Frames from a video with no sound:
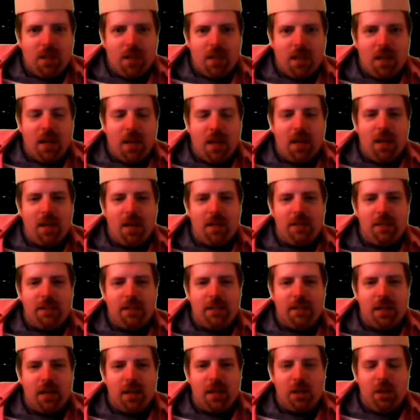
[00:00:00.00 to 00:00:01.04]

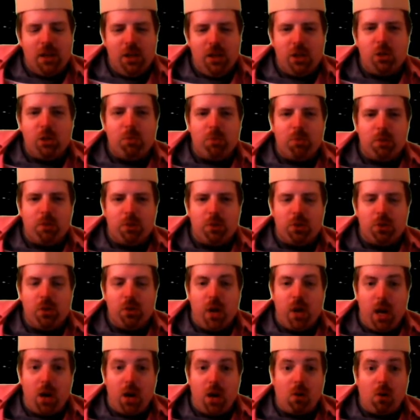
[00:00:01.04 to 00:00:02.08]
And you need to
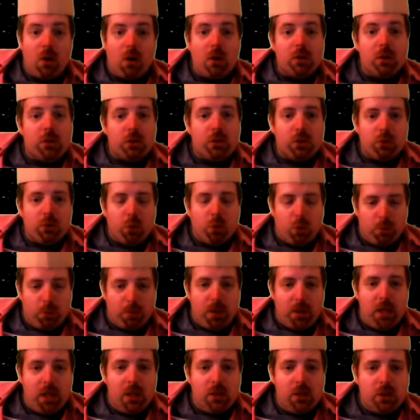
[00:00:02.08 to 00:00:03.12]
pursue eros, or
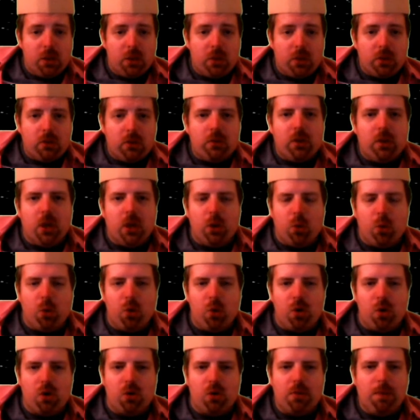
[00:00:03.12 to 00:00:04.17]
peace and
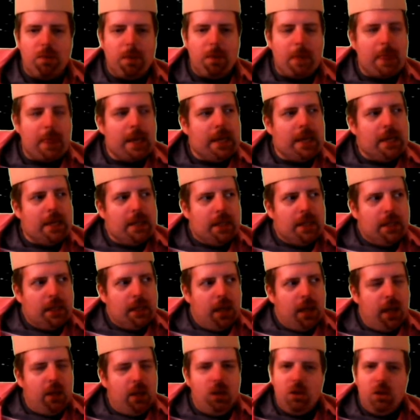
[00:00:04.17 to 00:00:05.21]
order,
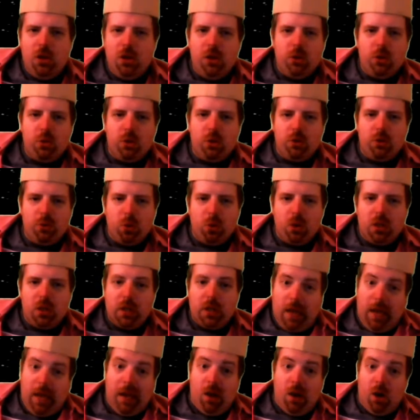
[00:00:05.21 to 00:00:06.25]
and you need to avoid
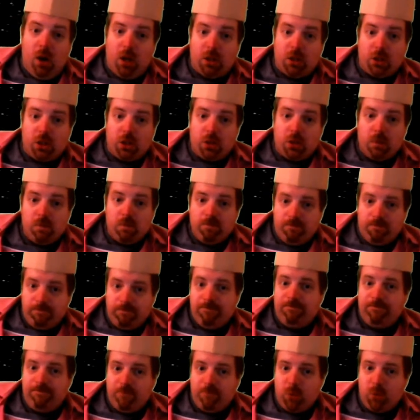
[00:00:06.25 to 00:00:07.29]
chaos,
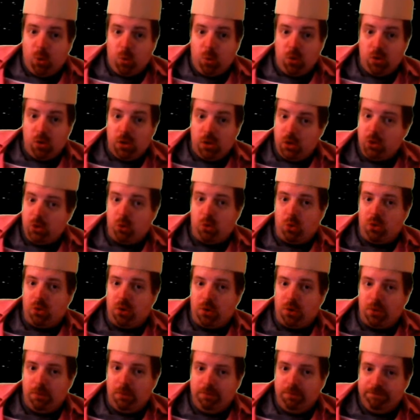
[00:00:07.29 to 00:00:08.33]
or
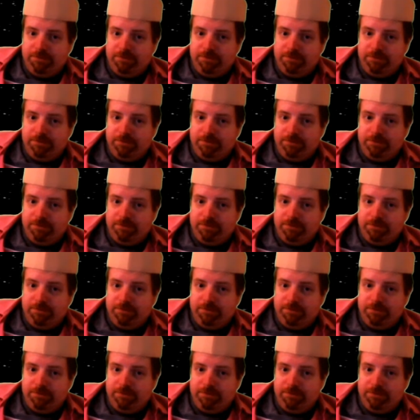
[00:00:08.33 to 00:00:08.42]
disorder.